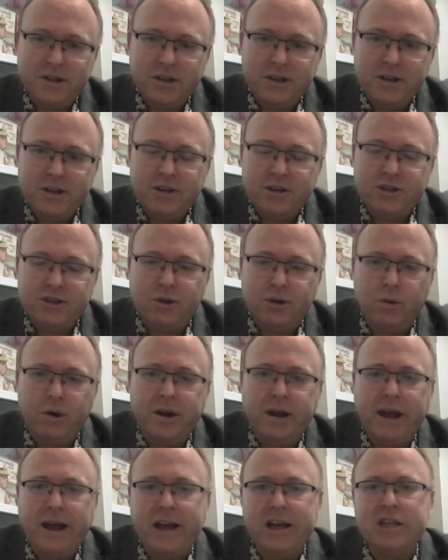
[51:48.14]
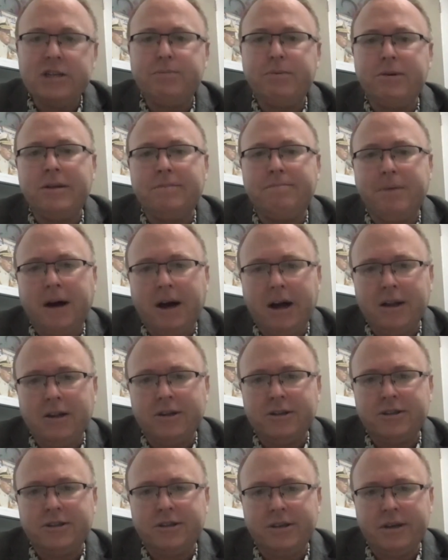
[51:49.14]
So what has been the
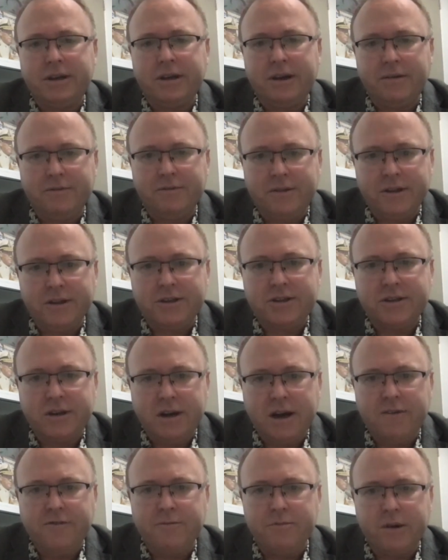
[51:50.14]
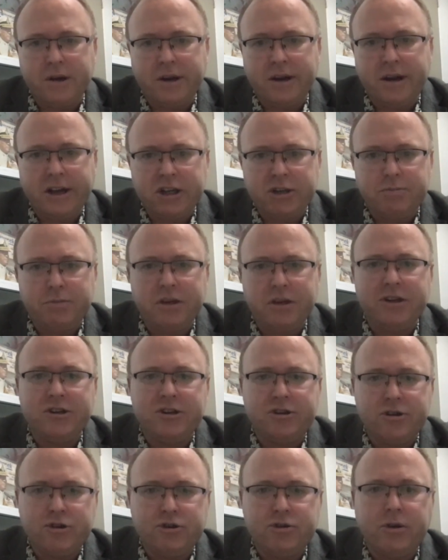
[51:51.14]
policy of this government has been
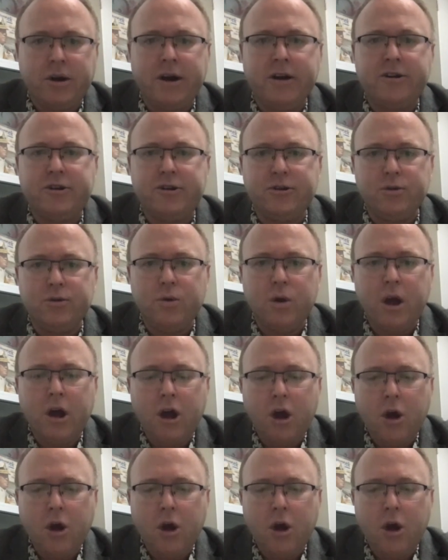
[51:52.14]
to try to